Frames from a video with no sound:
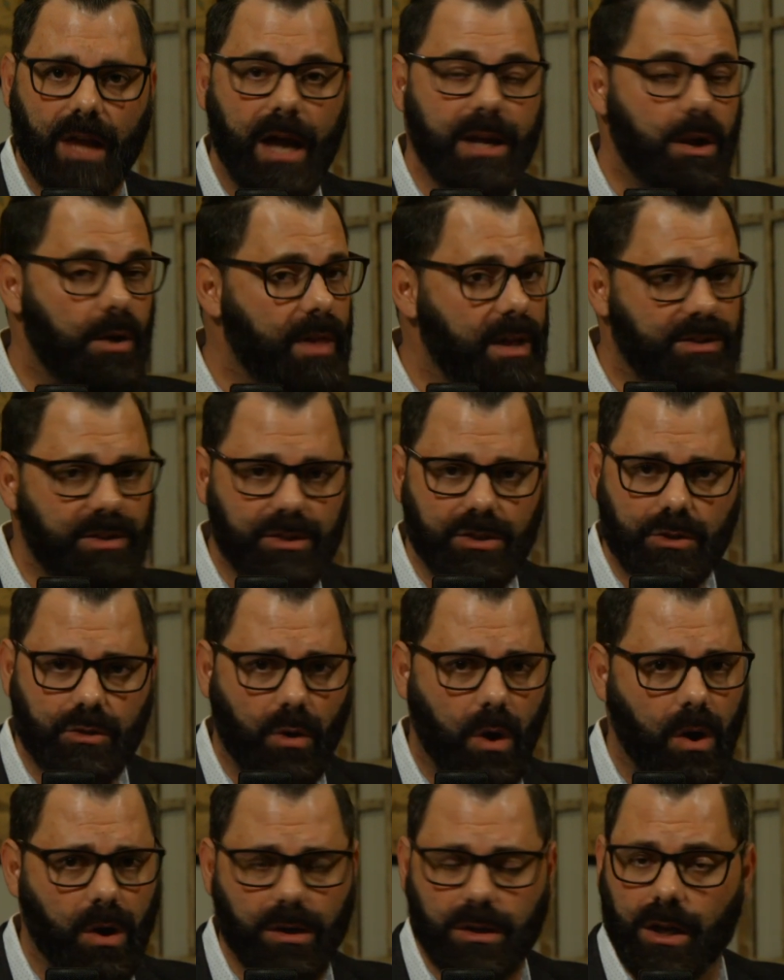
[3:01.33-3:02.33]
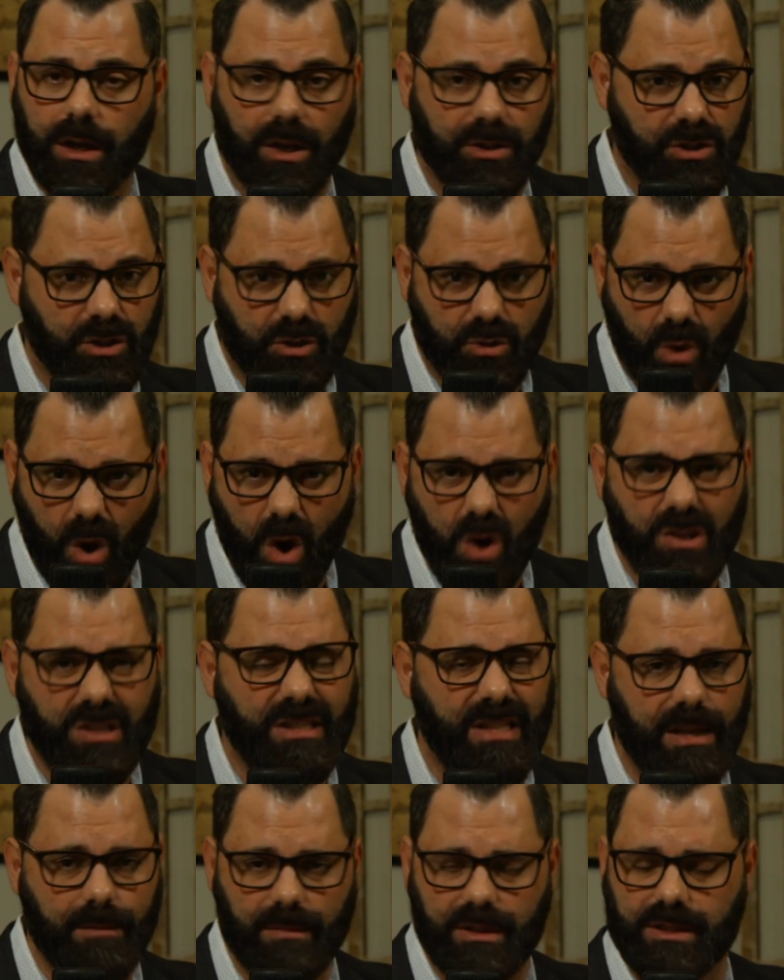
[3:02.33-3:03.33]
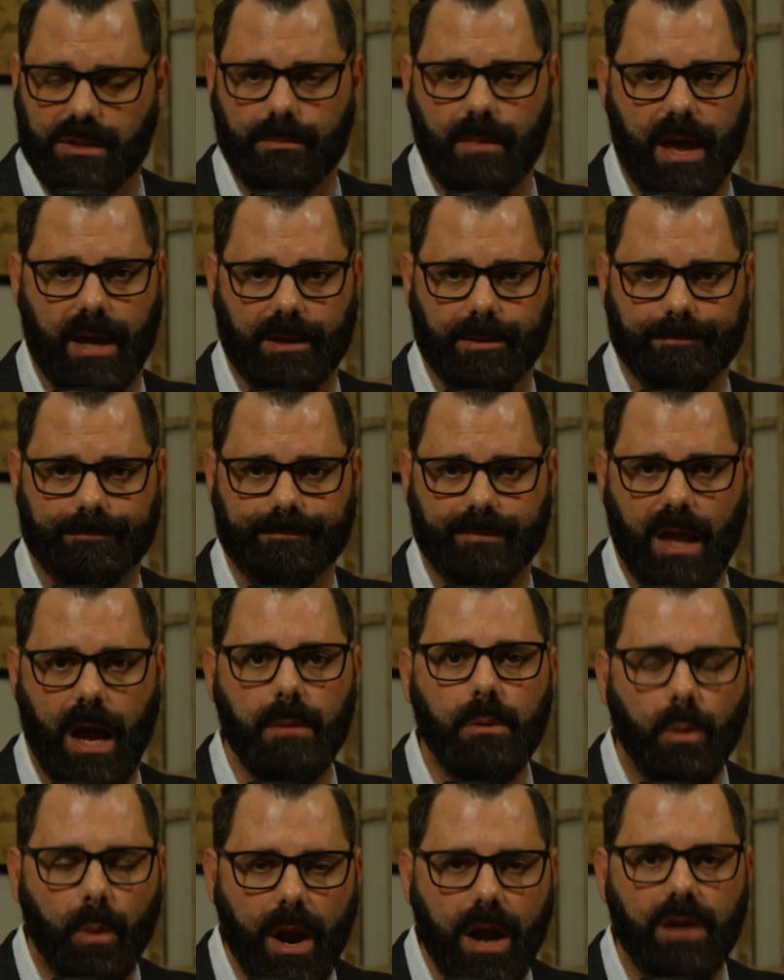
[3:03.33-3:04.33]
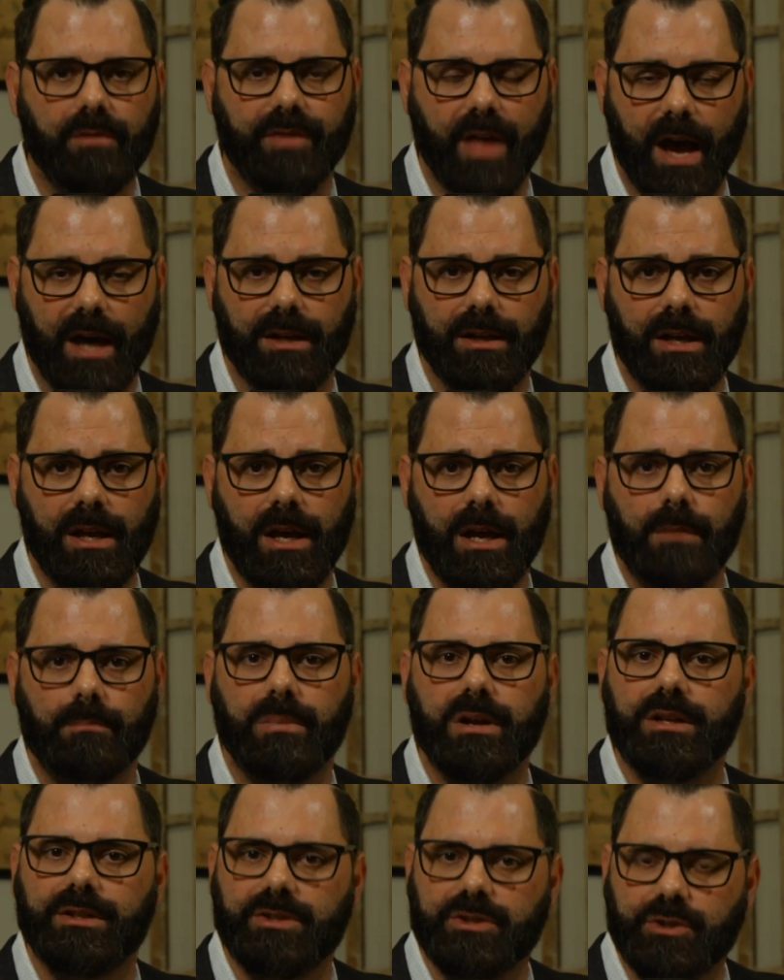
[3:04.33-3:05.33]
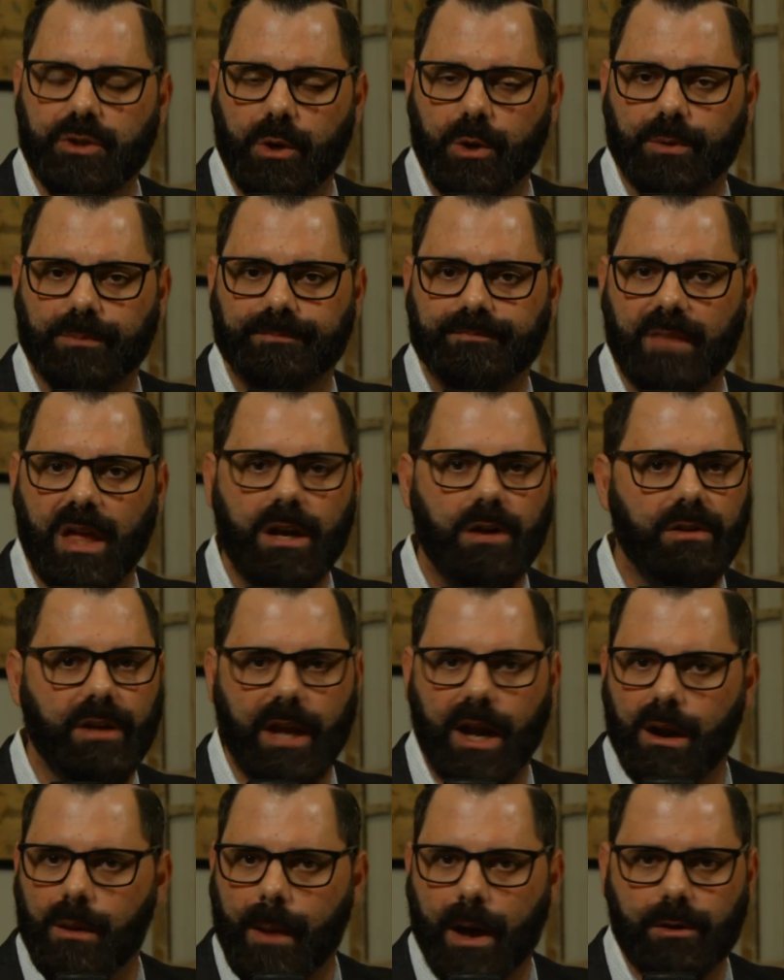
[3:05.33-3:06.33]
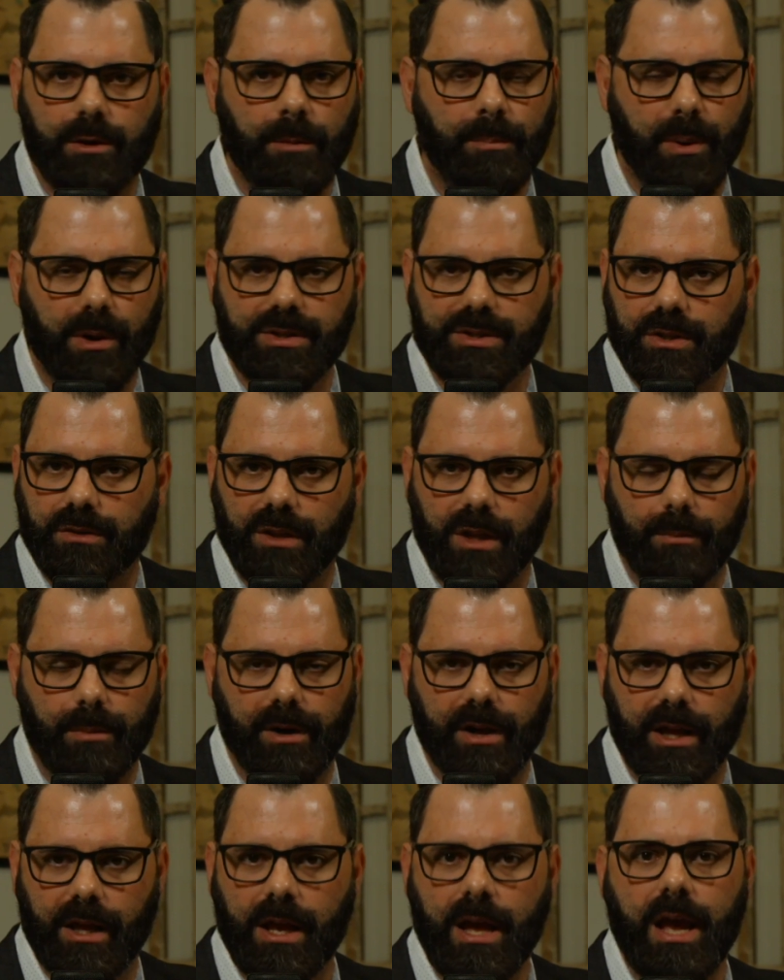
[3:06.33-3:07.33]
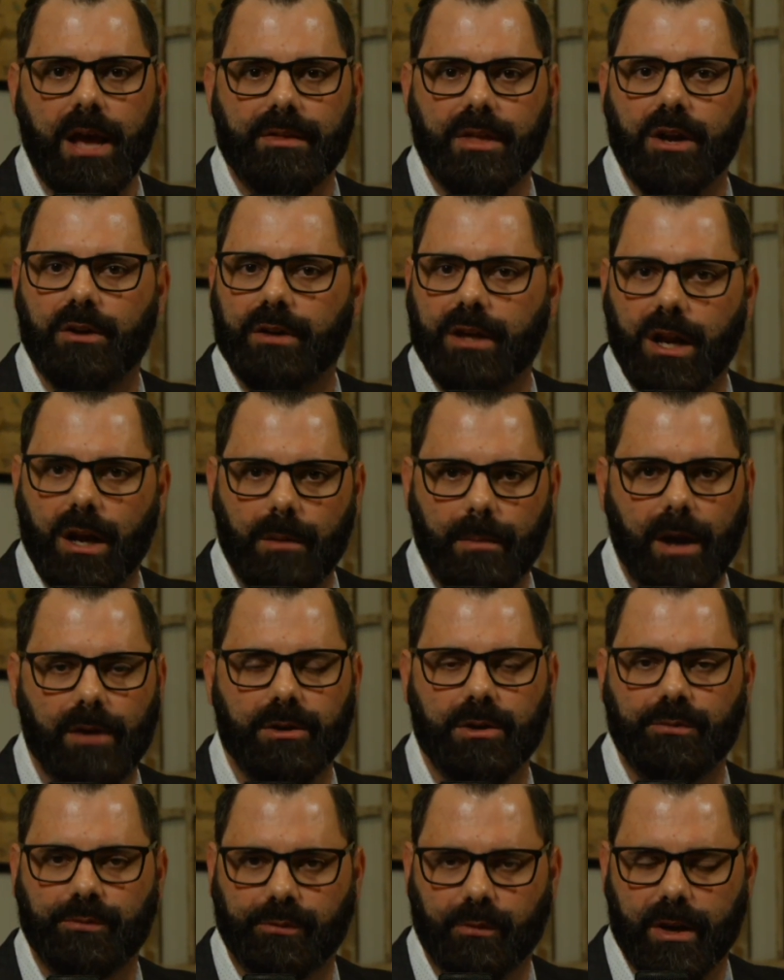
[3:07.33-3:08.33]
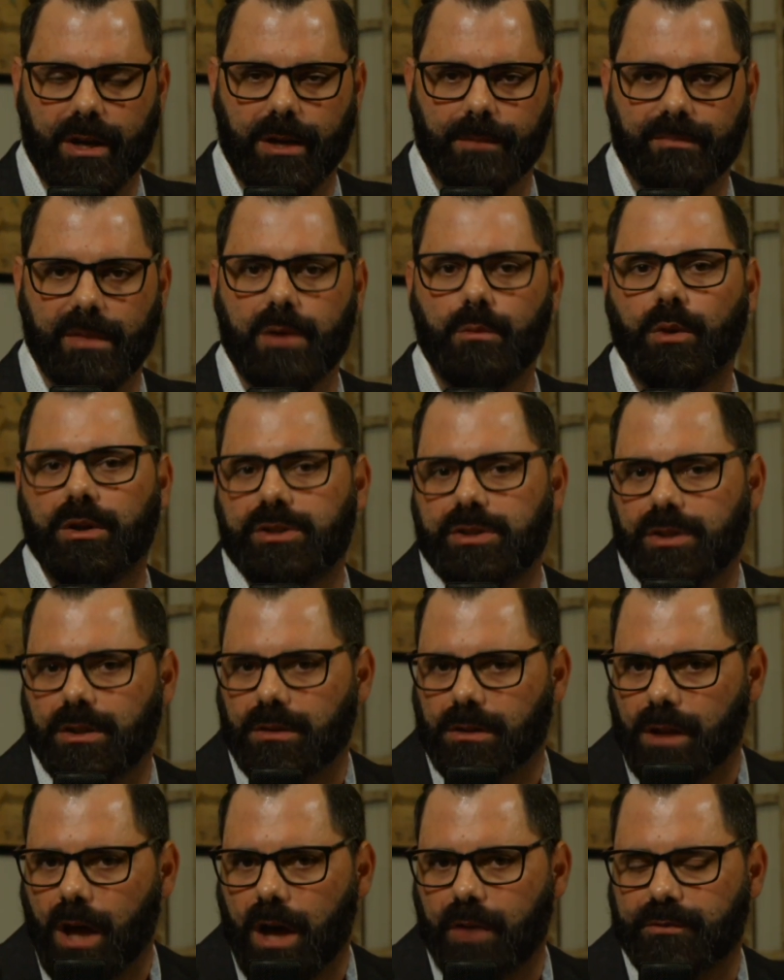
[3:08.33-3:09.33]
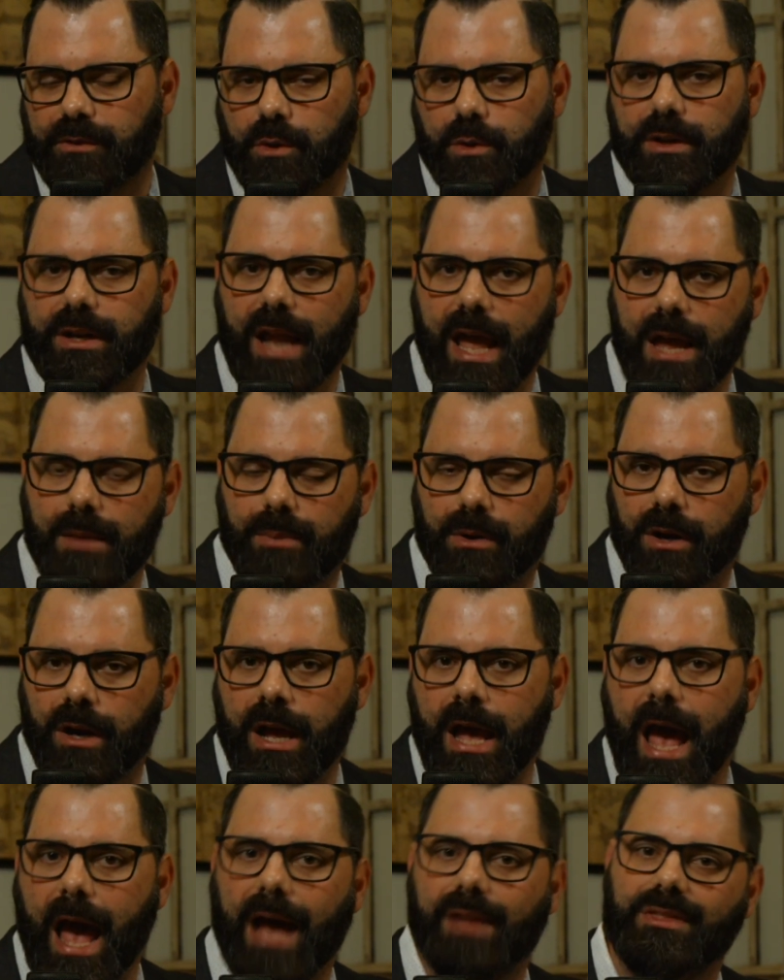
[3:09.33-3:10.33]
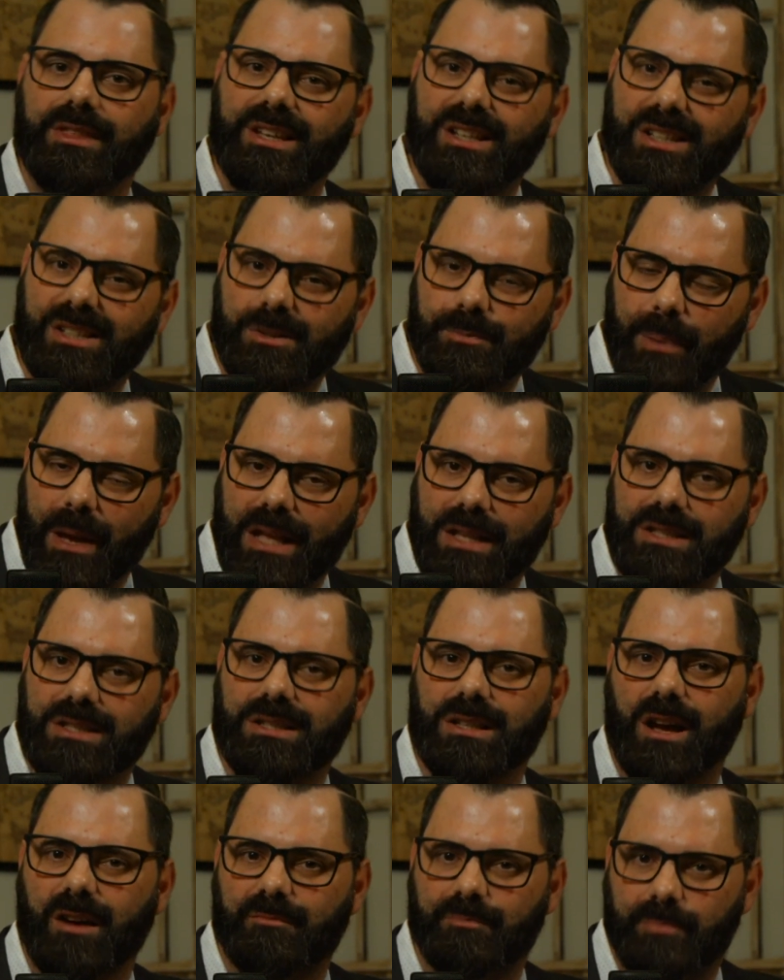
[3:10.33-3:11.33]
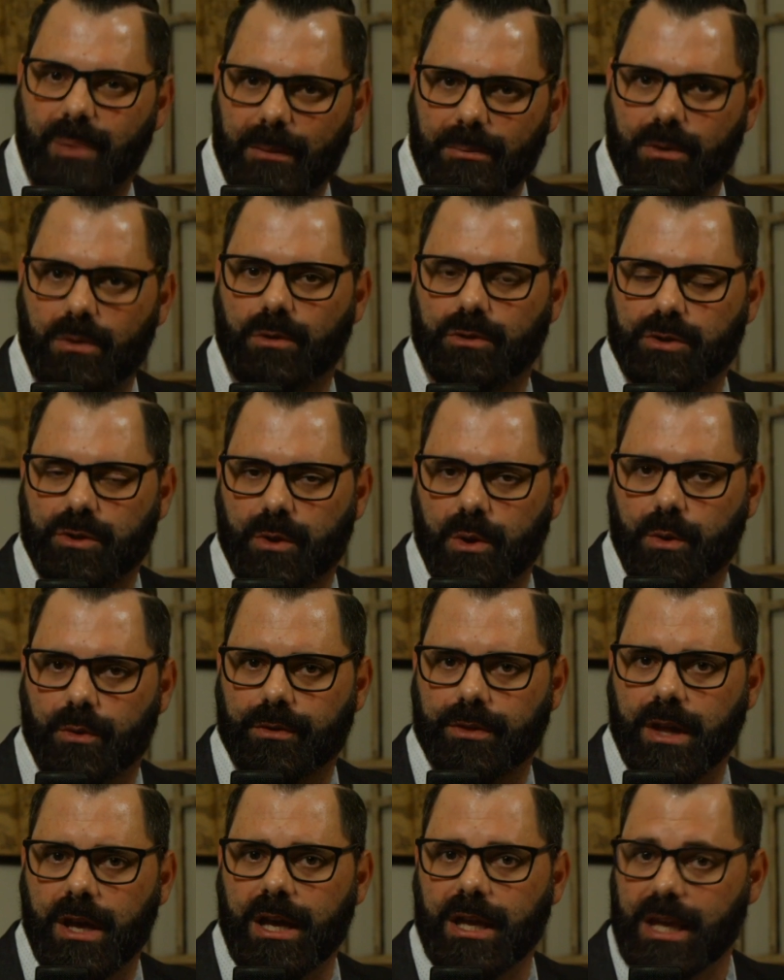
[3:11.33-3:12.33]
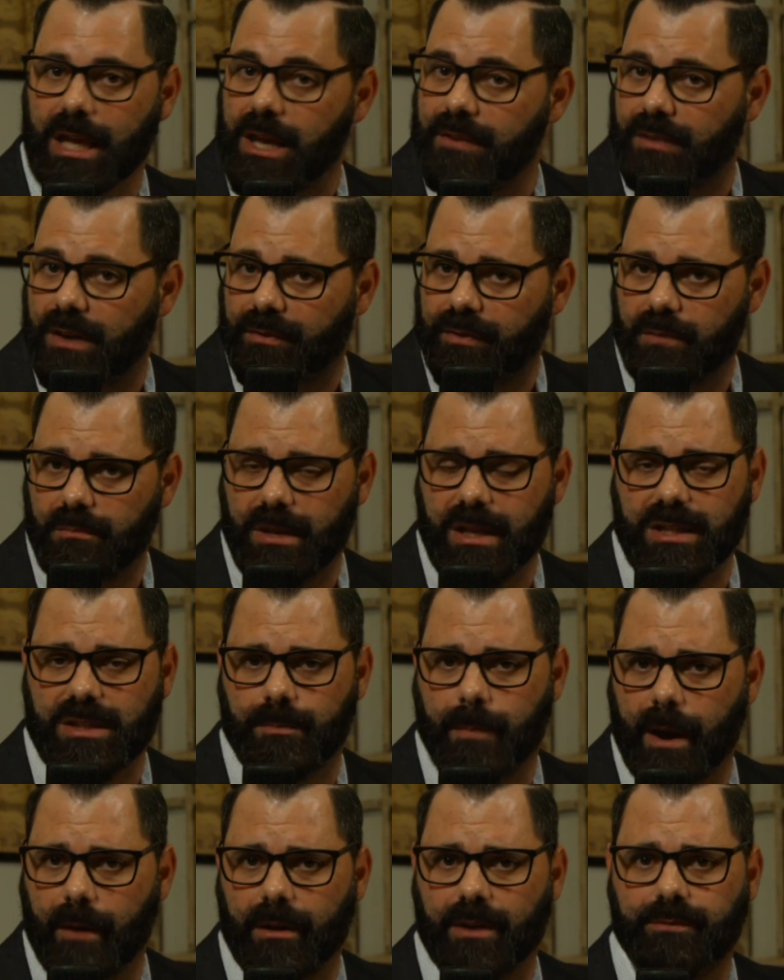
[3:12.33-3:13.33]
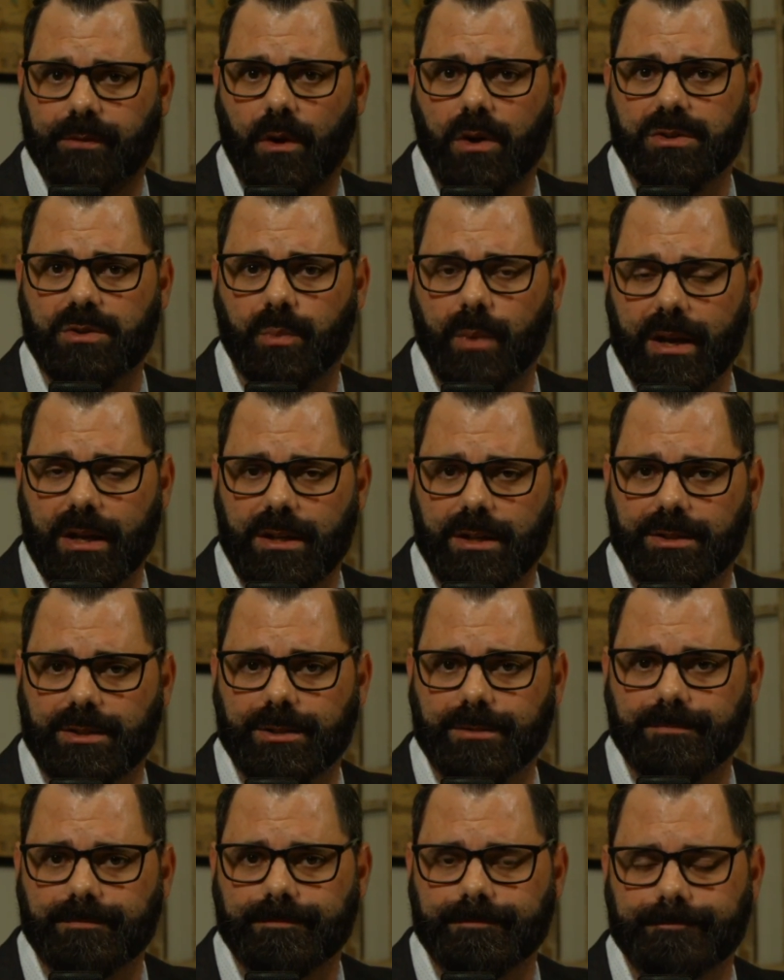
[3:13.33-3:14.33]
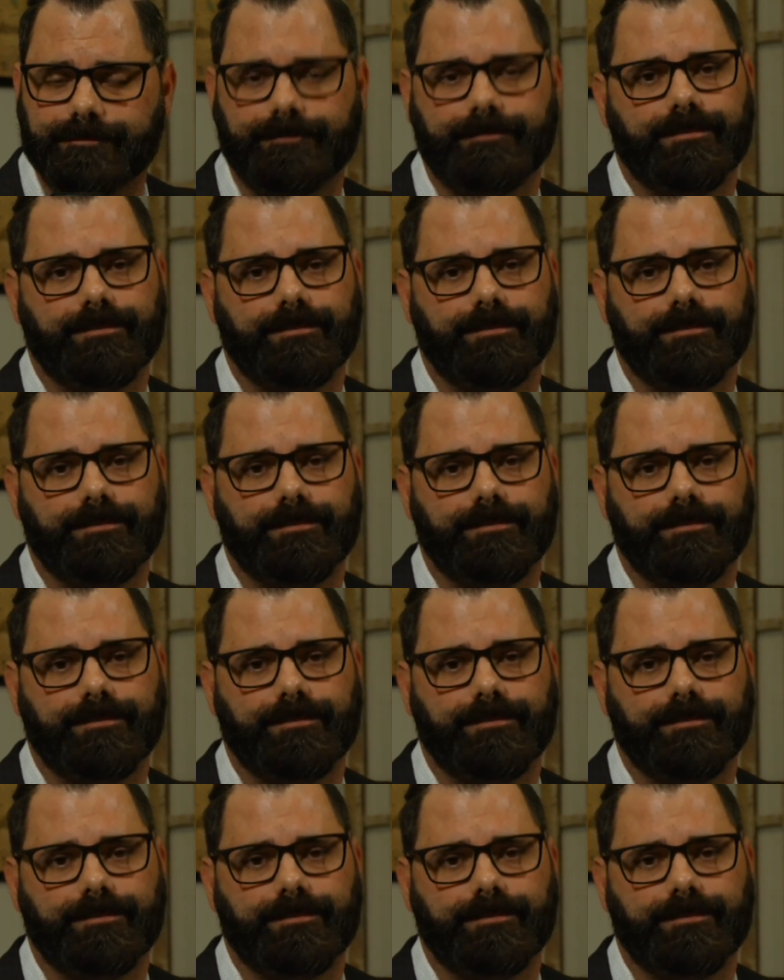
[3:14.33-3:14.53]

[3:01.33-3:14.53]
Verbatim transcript: I know that's a strong, a strong statement to make. I'm aware of that, but it's true. They don't care about your personal liberty. They don't care about your freedom. They want you to love your neighbor at the expense of biblical truth, even if it means bearing false witness.